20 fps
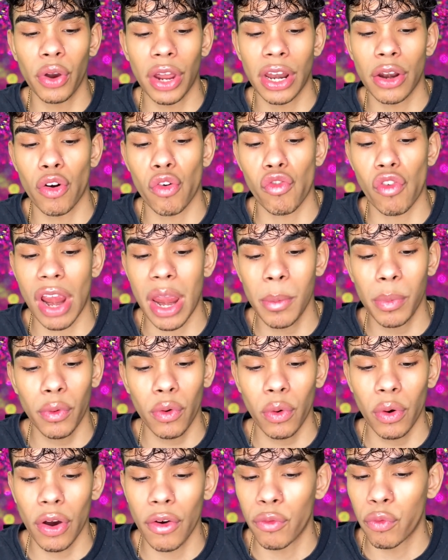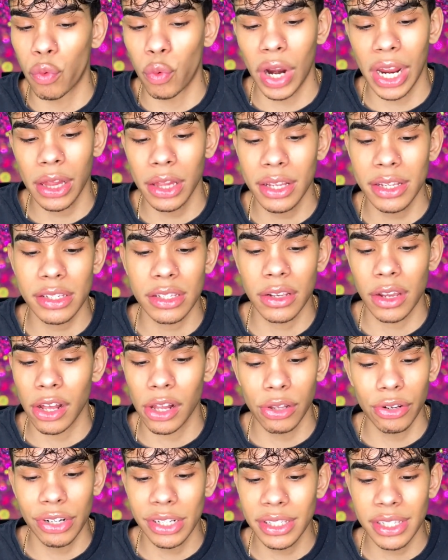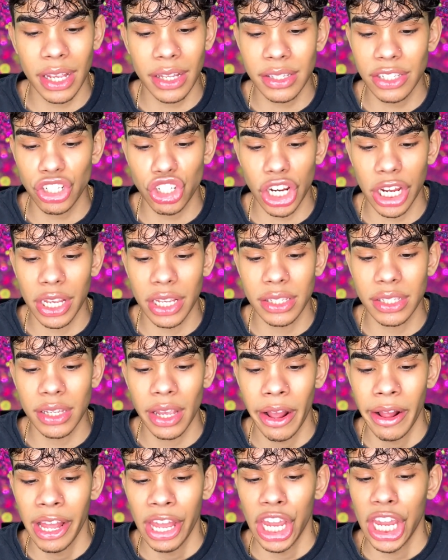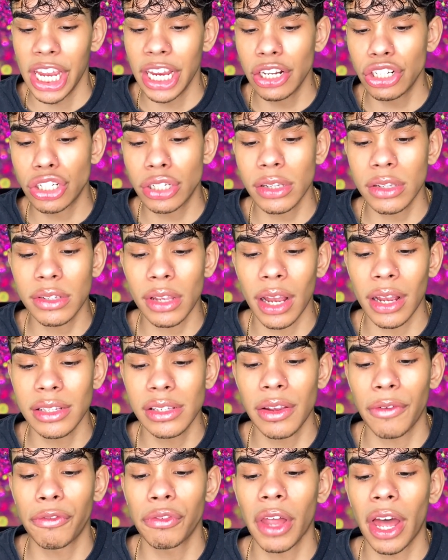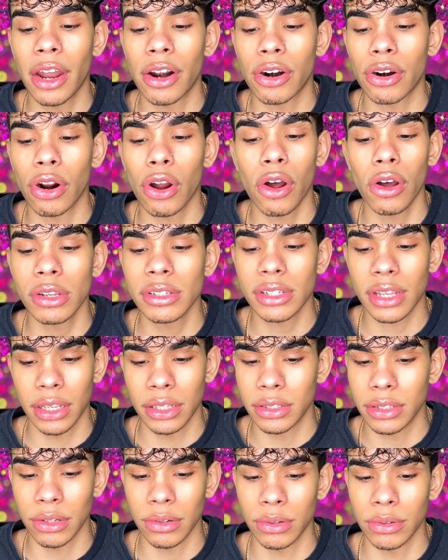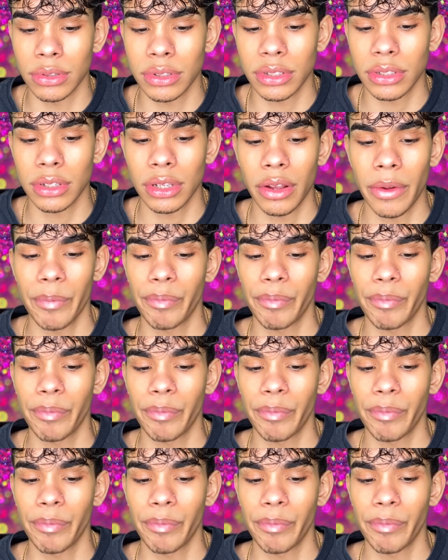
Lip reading: in a rainbow of weightless color intense shades, each designed to flatter all skin tones.